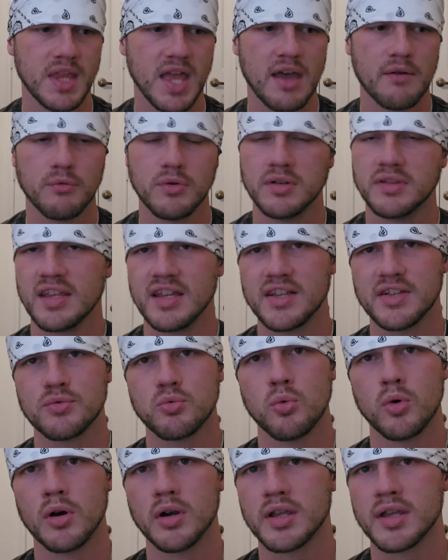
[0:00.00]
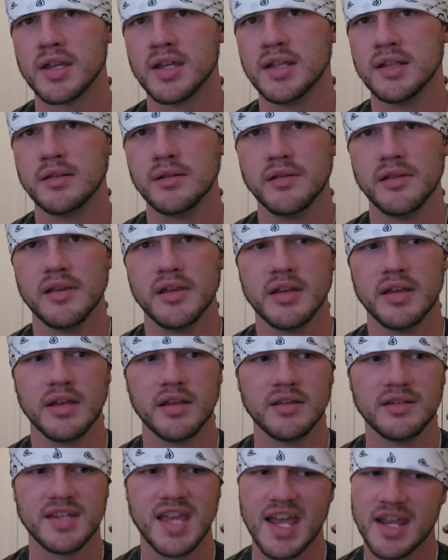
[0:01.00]
Everything's working.
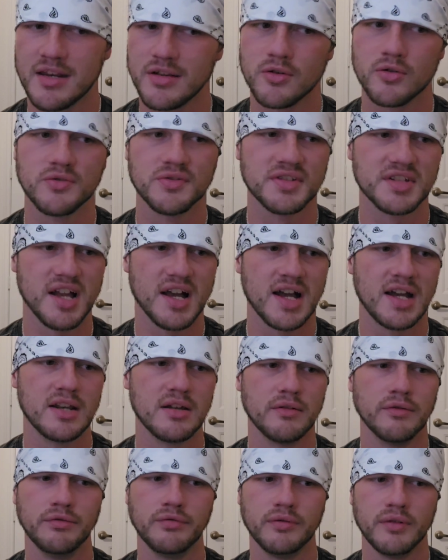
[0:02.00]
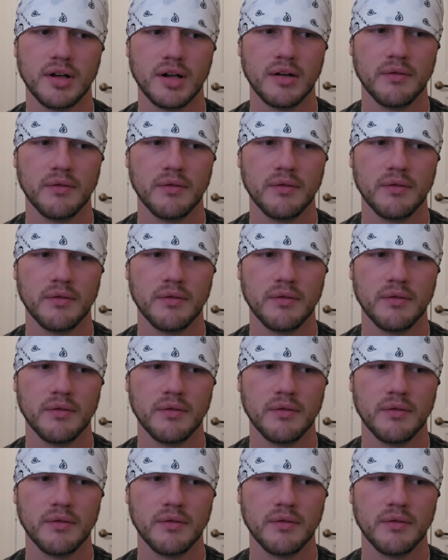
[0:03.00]
The technical side of